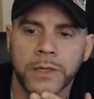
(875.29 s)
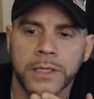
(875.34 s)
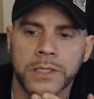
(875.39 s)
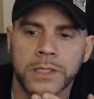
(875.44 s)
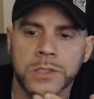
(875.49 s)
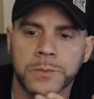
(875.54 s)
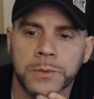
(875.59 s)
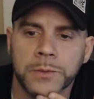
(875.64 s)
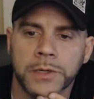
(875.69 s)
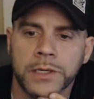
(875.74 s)

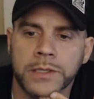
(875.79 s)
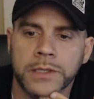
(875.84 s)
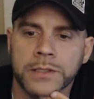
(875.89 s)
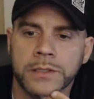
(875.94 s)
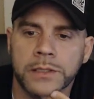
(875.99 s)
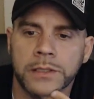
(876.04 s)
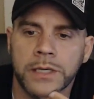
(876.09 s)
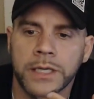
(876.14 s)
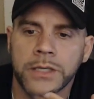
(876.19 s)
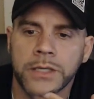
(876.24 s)
needs
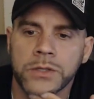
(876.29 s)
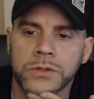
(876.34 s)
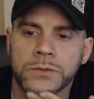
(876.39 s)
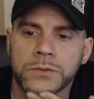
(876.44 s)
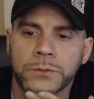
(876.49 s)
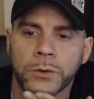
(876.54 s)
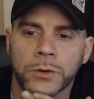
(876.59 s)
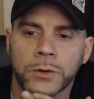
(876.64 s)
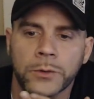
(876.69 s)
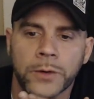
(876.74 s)
springs. I used
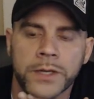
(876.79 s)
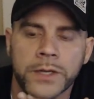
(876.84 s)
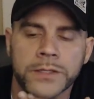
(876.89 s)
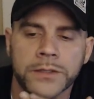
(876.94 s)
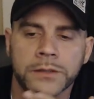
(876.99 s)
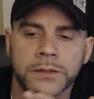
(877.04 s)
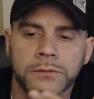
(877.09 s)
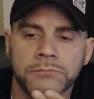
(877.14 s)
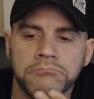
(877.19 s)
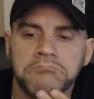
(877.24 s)
Ford
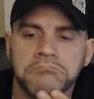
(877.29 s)
Racing.